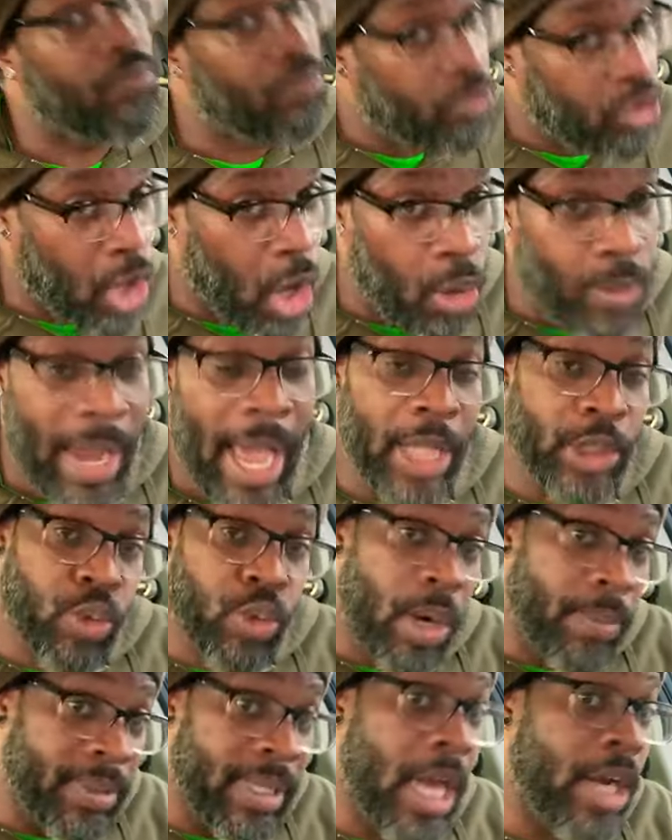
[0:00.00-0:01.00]
So that's
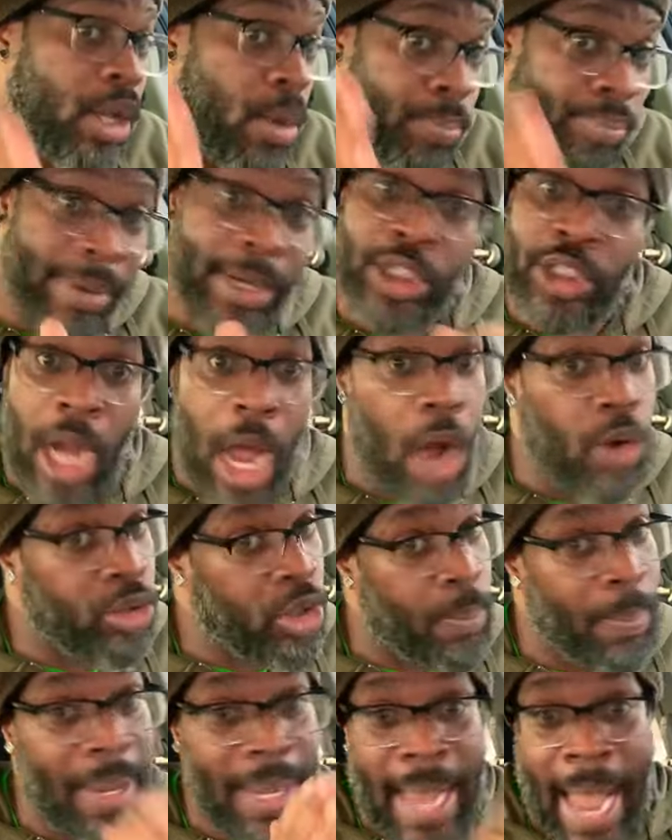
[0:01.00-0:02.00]
what I'm telling you. Breece Hall
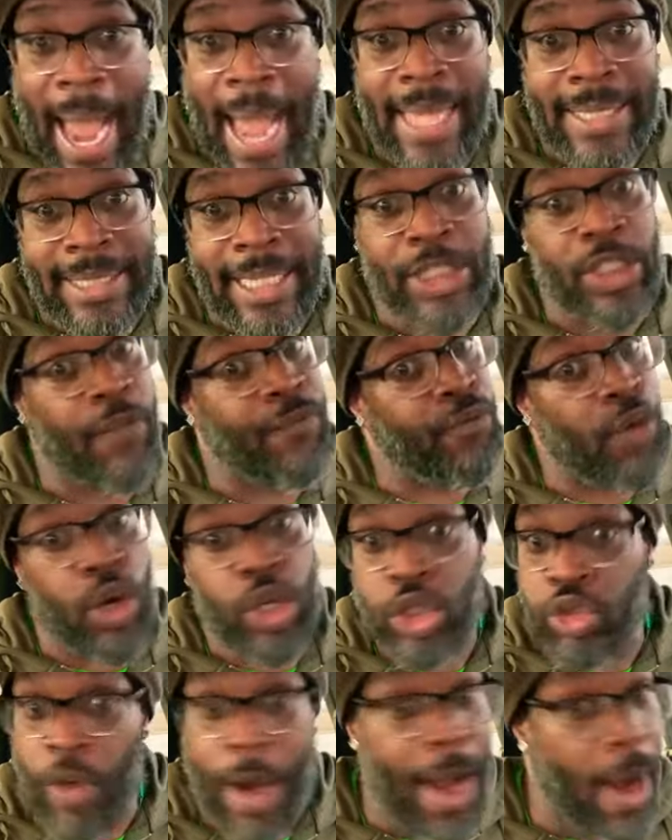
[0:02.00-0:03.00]
to me, guys, is a
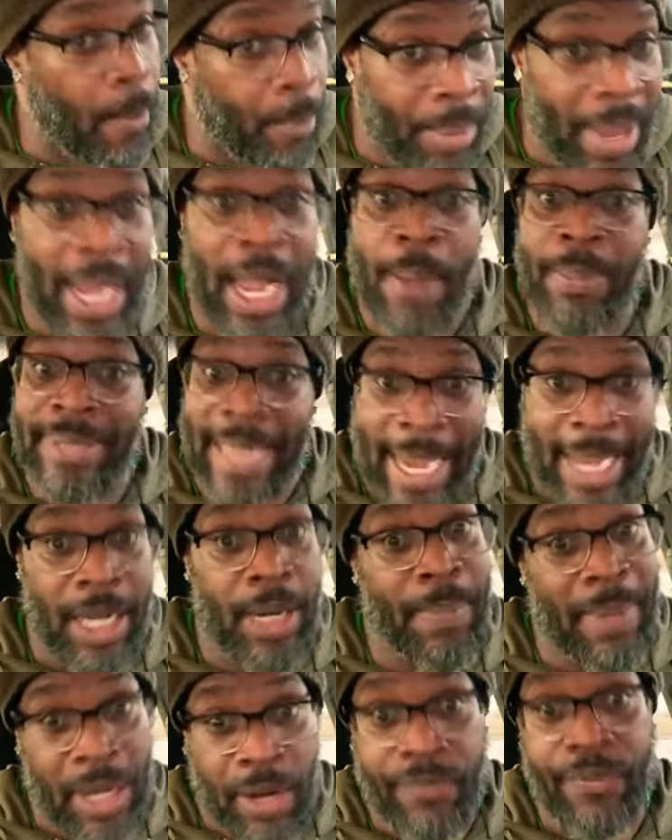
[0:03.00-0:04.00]
first round pick. I'm taking
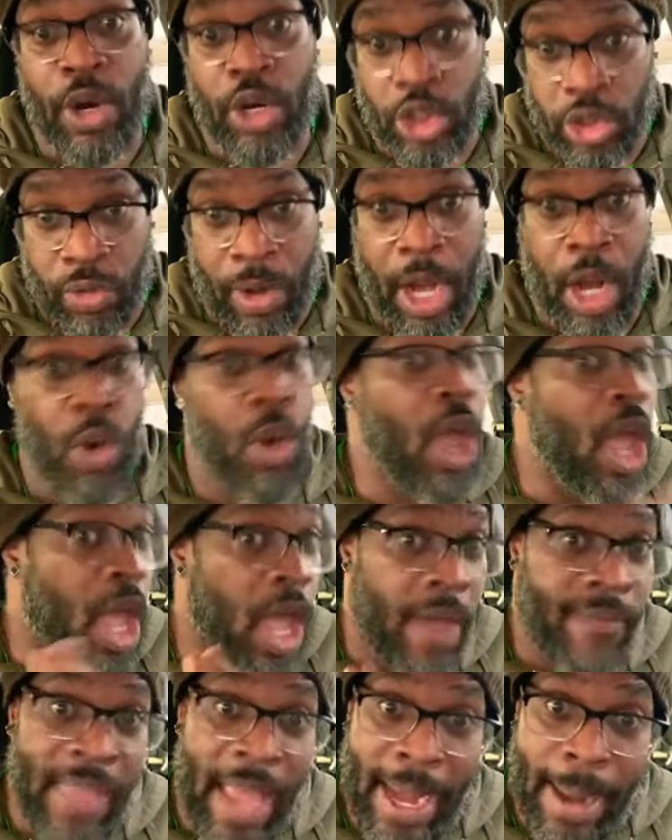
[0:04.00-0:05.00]
him in the first round.
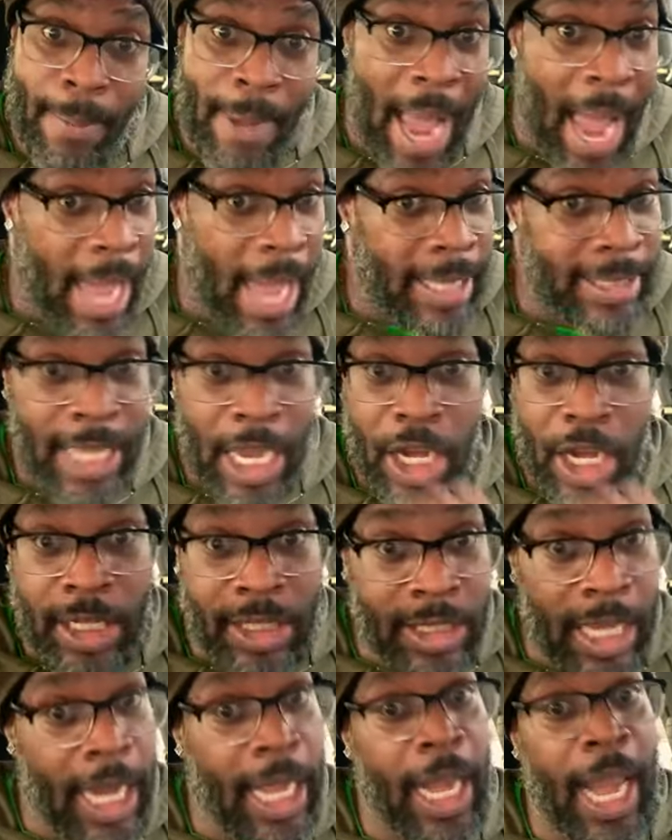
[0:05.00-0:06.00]
If that guy is there in the
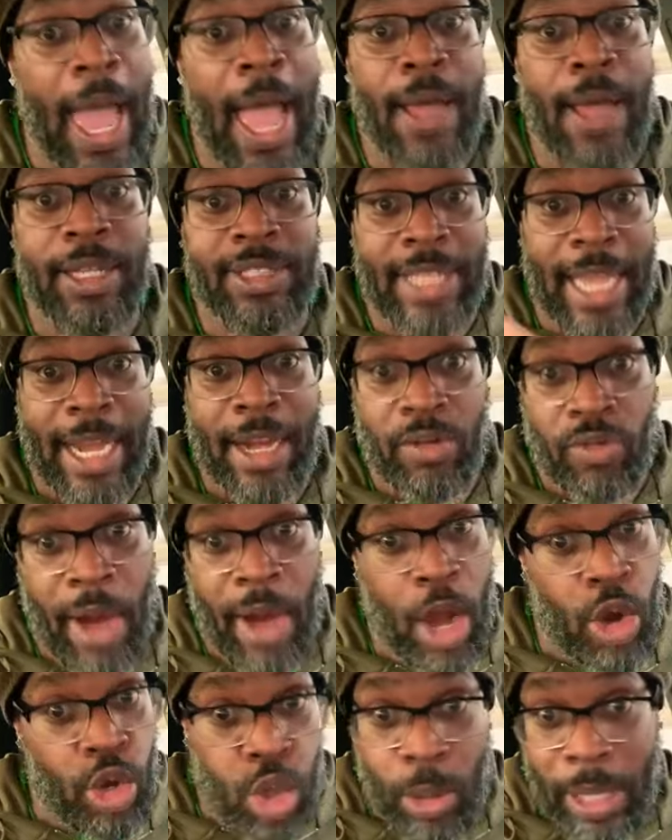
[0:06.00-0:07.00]
second line, the second
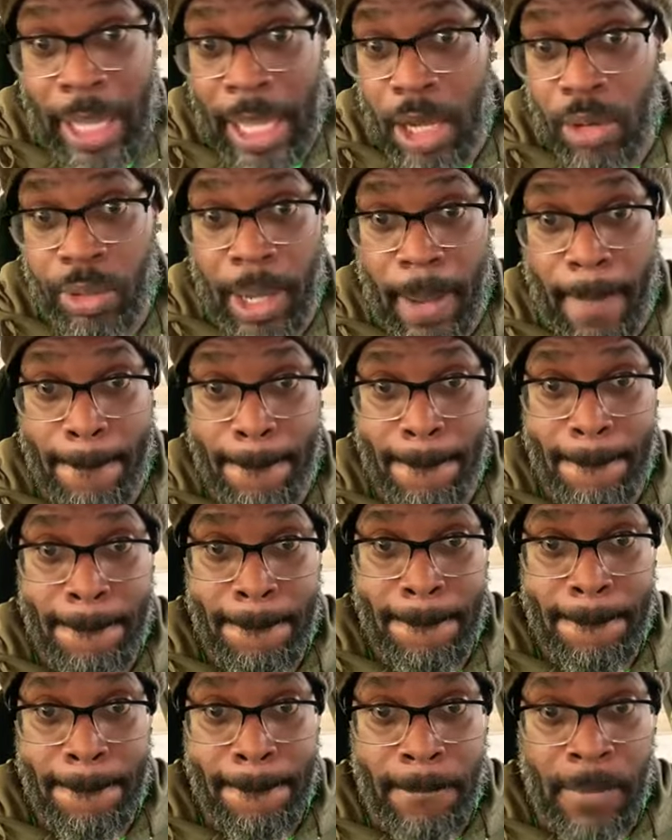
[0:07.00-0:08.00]
round, you killed him.
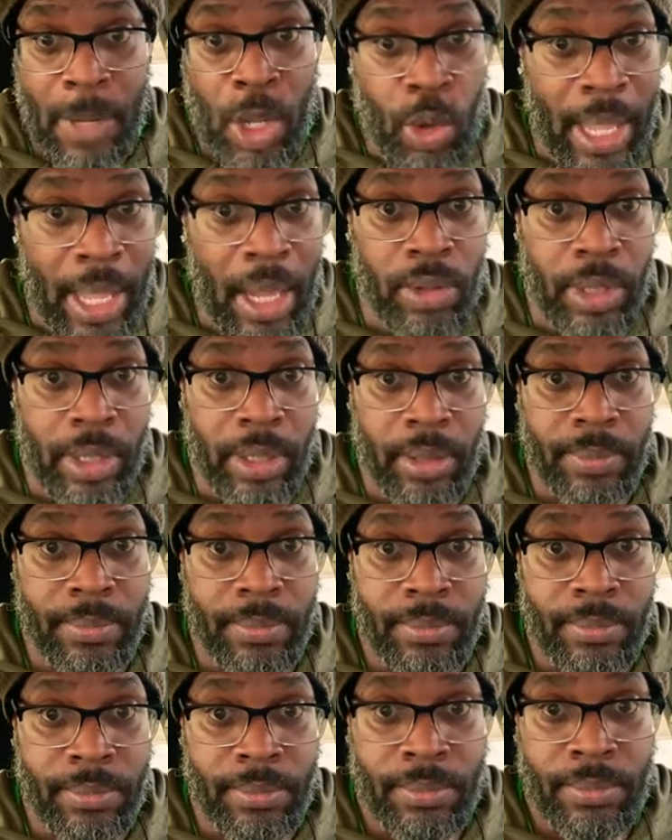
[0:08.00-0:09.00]
You killed him.
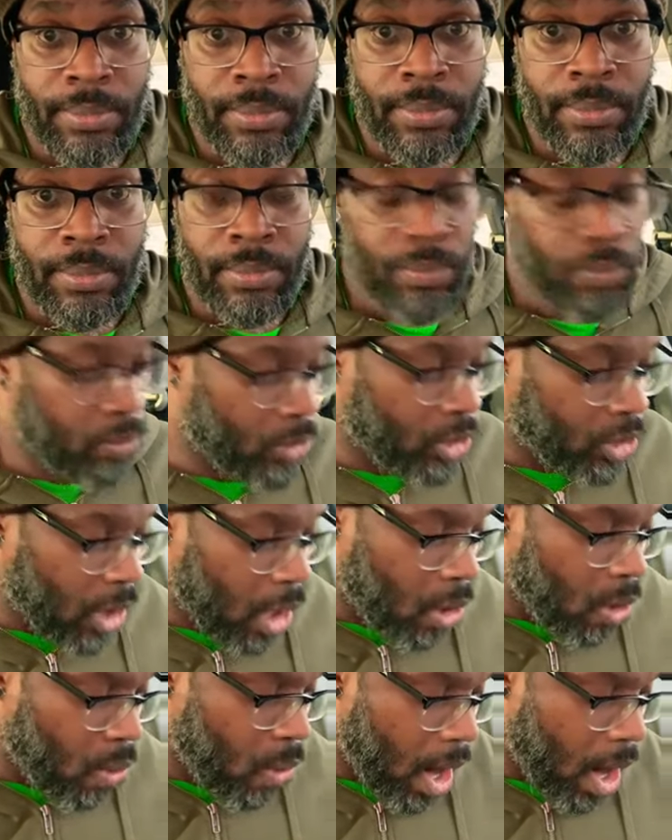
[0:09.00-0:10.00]

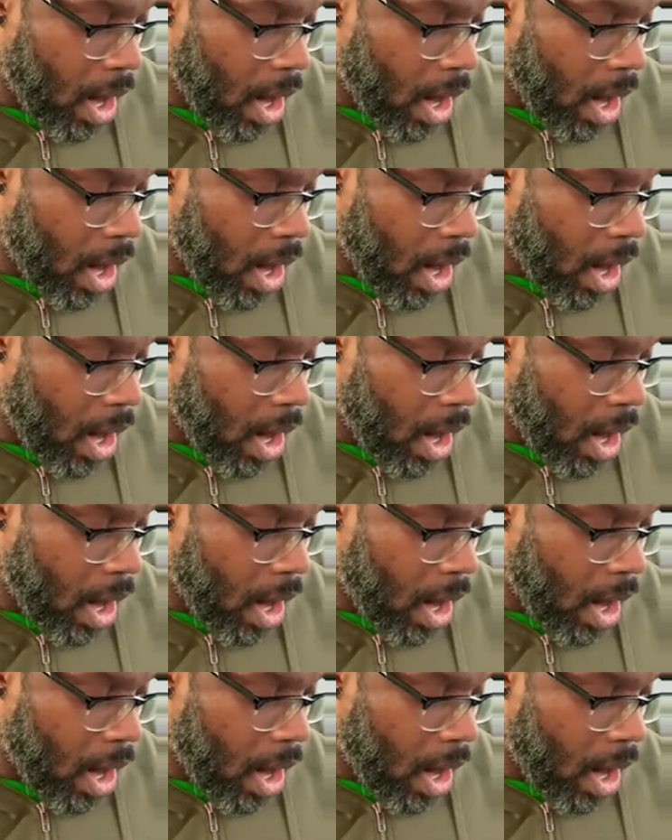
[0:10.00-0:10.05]
So